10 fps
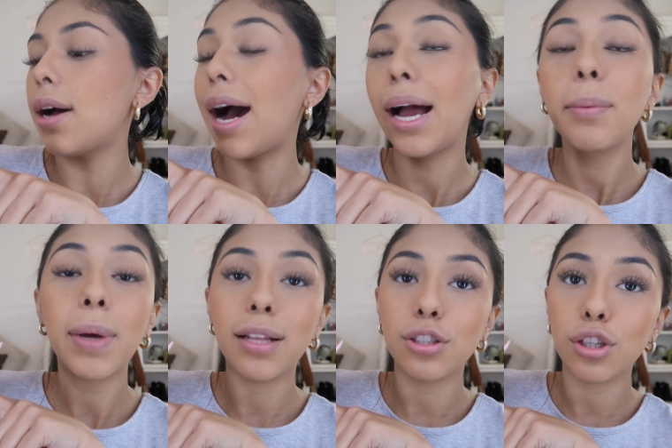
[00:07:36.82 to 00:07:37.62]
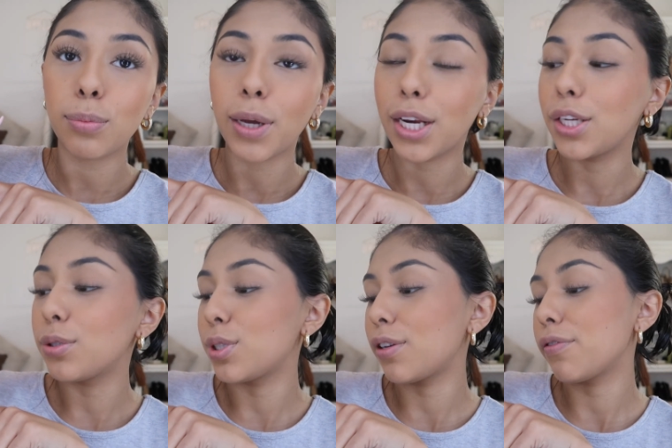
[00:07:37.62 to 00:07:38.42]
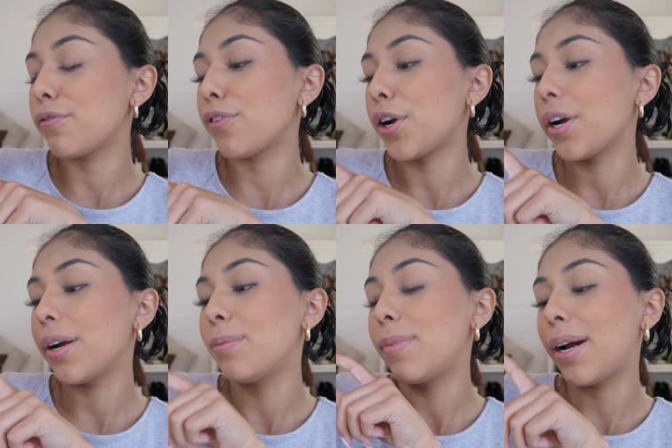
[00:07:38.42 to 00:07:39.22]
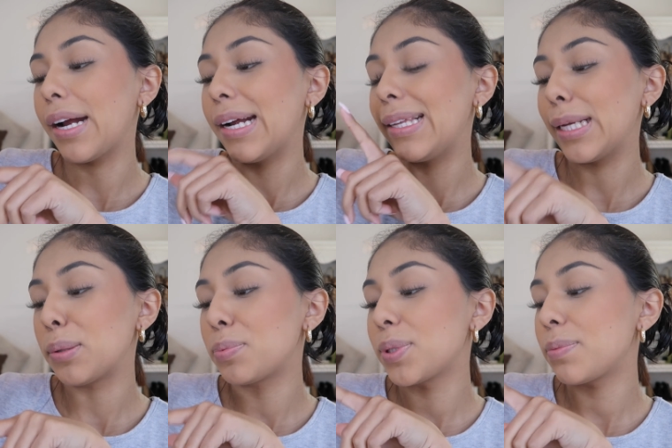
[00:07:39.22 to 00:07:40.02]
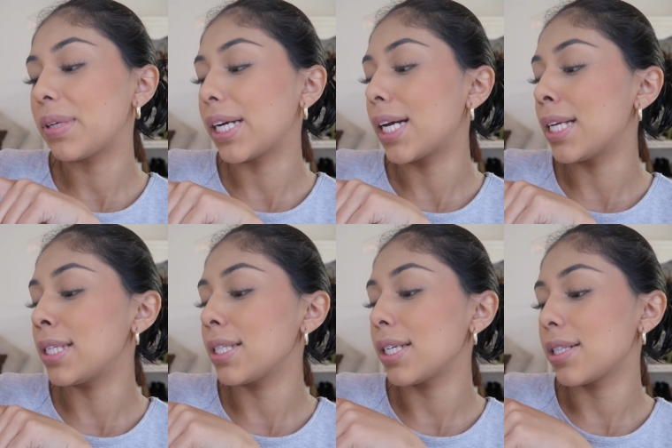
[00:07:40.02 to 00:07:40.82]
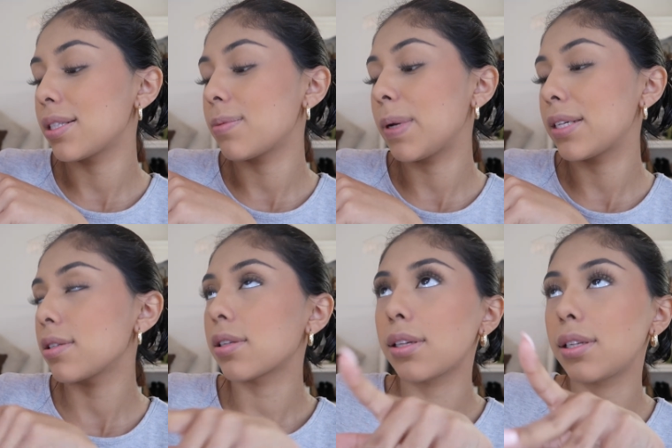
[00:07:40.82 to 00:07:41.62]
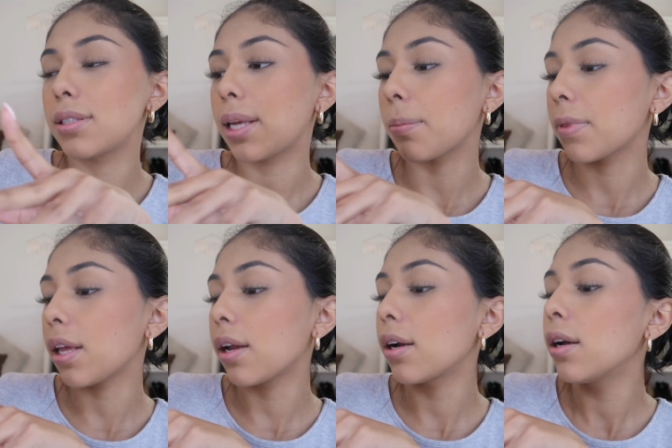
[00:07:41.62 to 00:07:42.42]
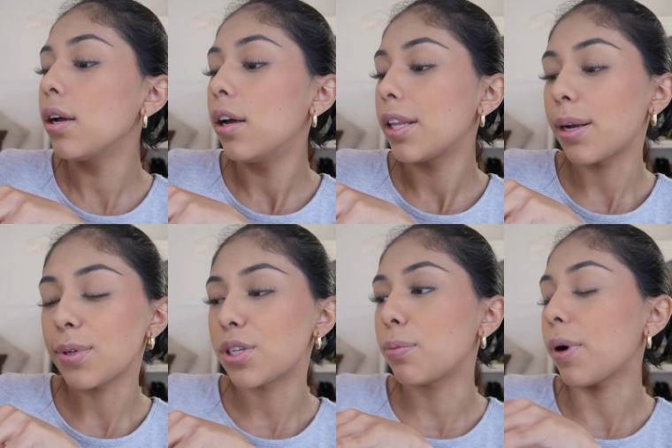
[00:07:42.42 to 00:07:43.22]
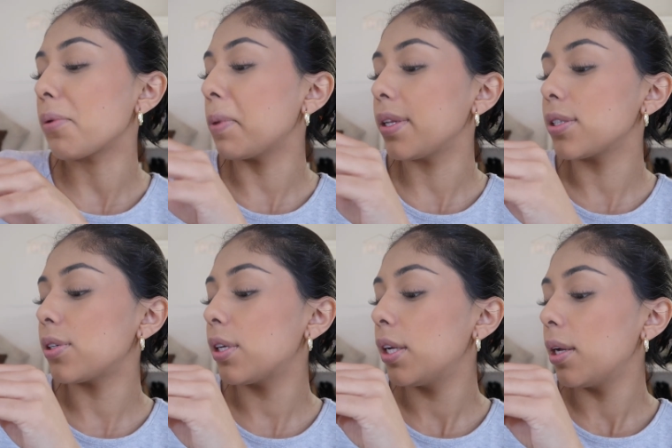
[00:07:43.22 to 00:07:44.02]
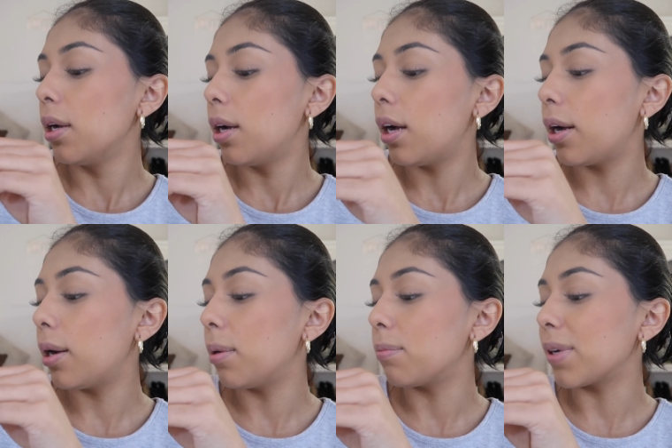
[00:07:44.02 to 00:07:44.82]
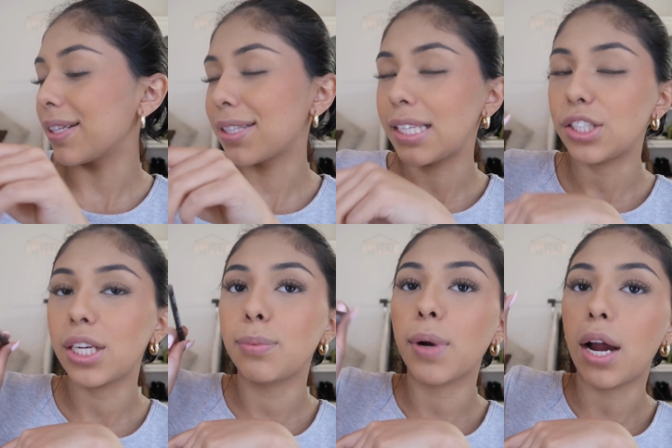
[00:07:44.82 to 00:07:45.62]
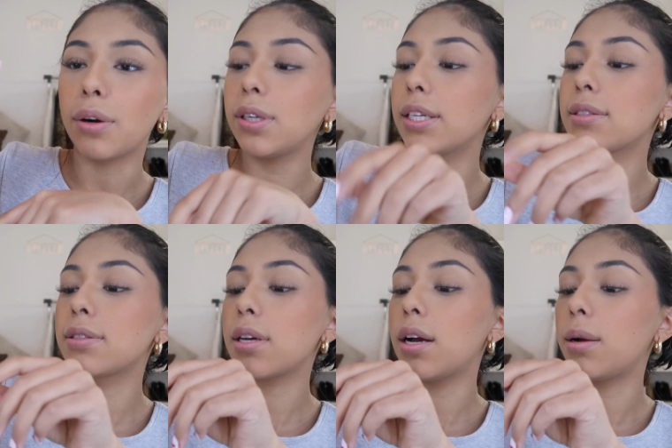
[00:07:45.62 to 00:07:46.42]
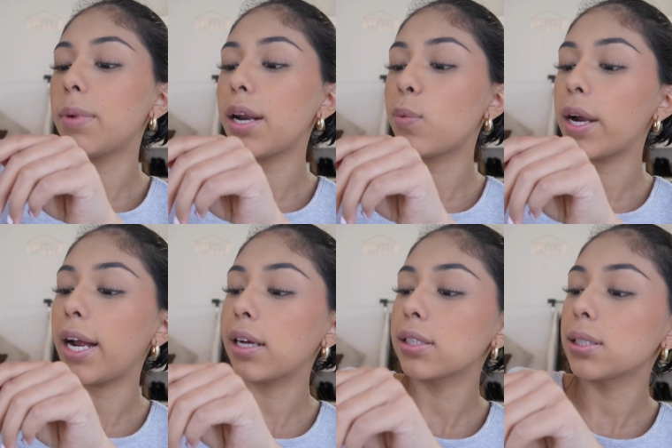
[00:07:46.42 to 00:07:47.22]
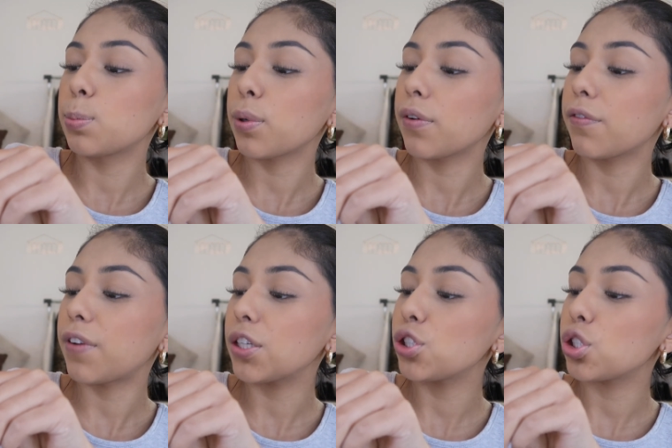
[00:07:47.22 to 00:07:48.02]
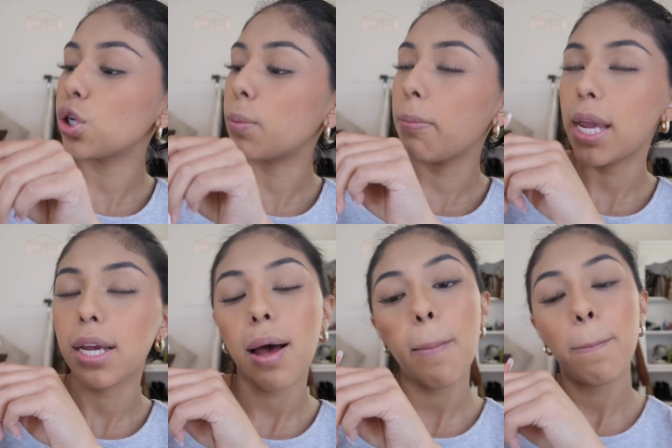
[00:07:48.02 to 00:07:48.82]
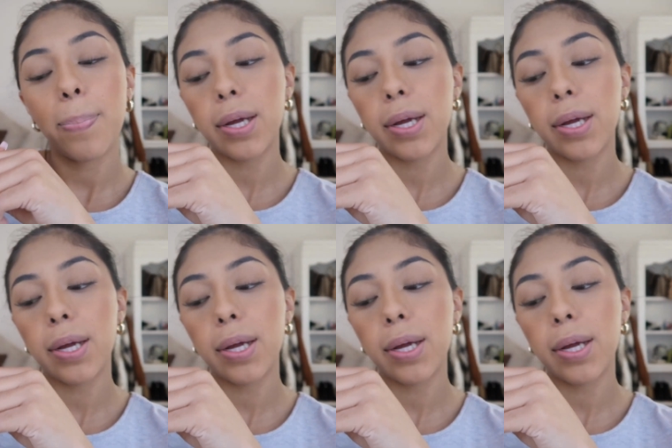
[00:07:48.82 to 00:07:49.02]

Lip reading: eye pencil, but I use it for my lips because it's basically the same thing. There was no brown pencil, but it's in the shade brown. It's NYX Professional Makeup.